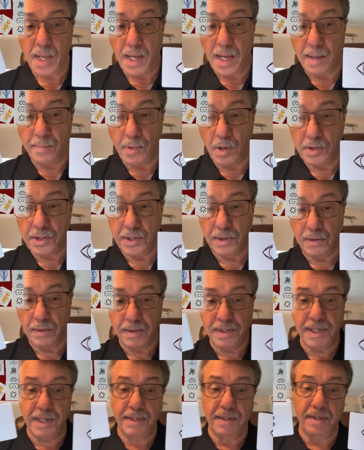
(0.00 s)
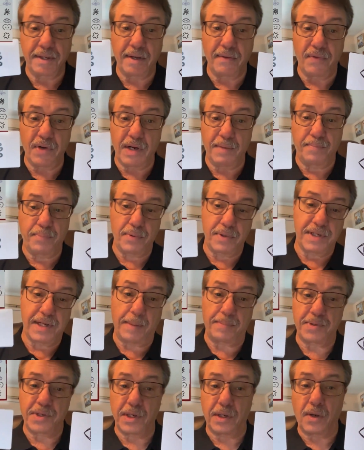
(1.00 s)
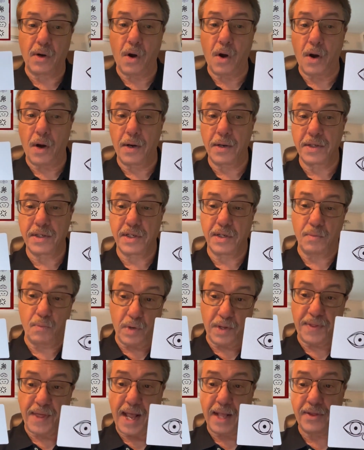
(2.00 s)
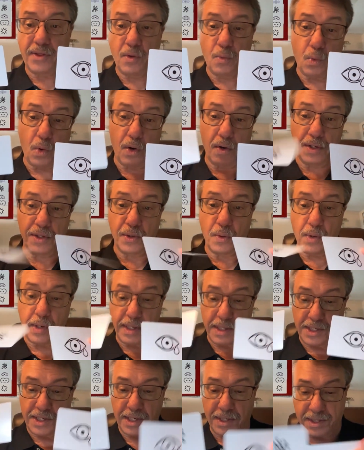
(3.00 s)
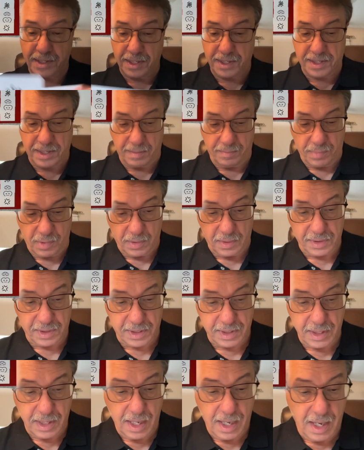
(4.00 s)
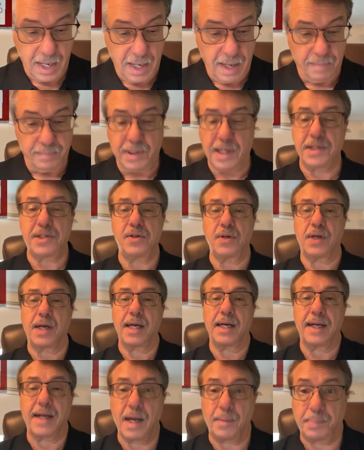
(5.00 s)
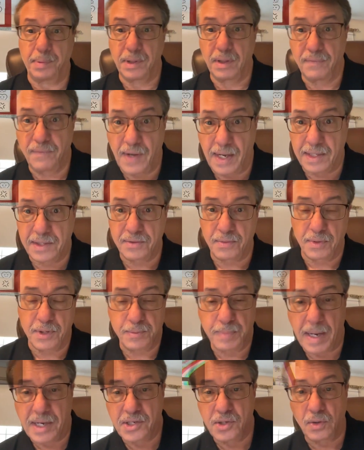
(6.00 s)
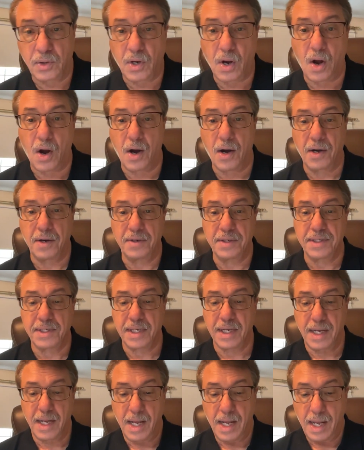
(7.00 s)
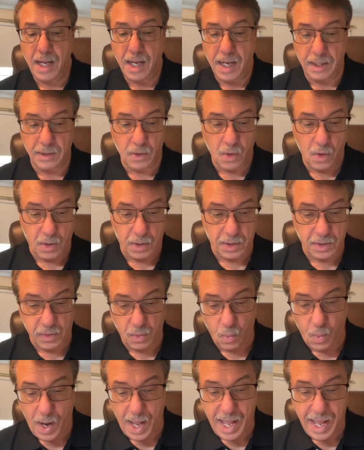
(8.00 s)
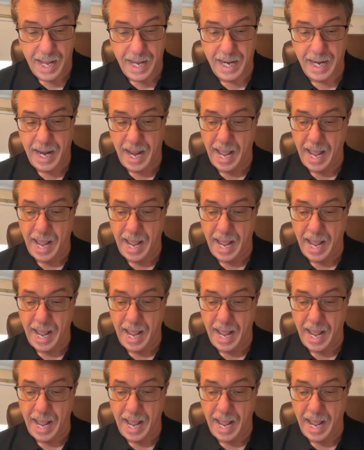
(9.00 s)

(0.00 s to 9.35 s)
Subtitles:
Emotional Sensitivity Perception cards without the words on it, just the symbols. Plus, you'll get a couple of extra special cards along the way.